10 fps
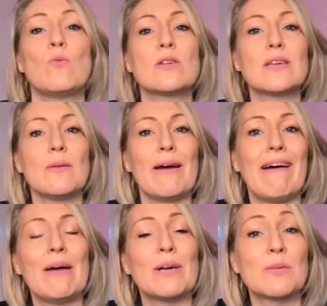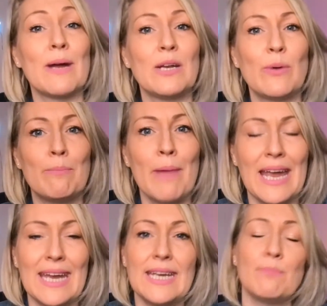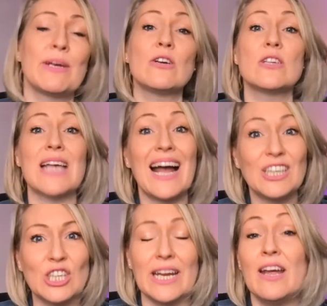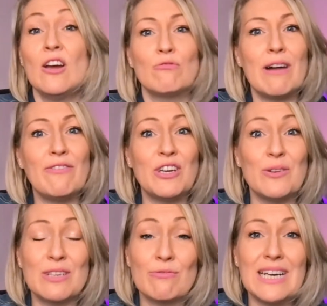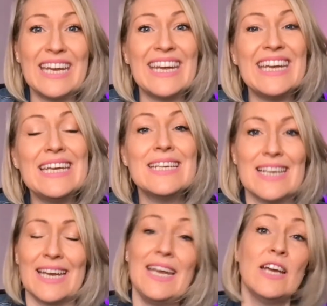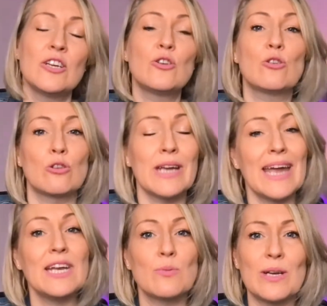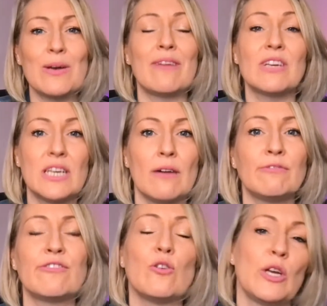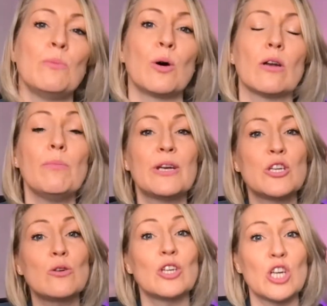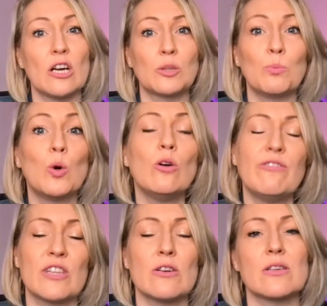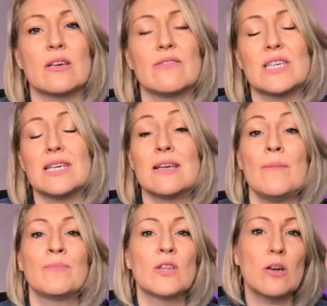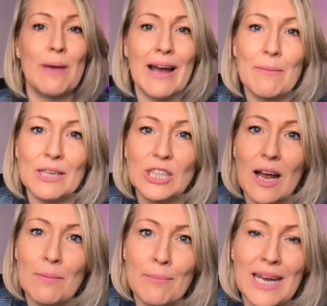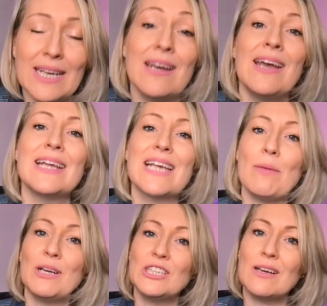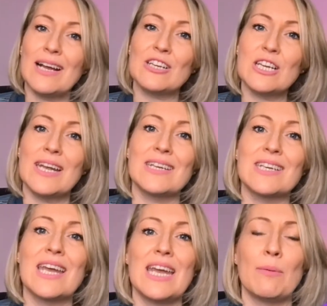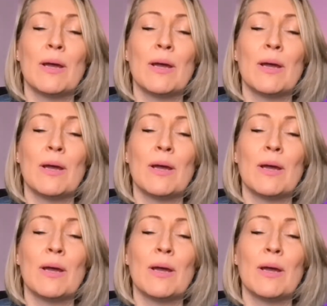wasn't about how much money we made, because actually revenue is really easy to create when you have a done for you model, because you can charge more for those services. Not about how much I made, it's how much did I actually get to keep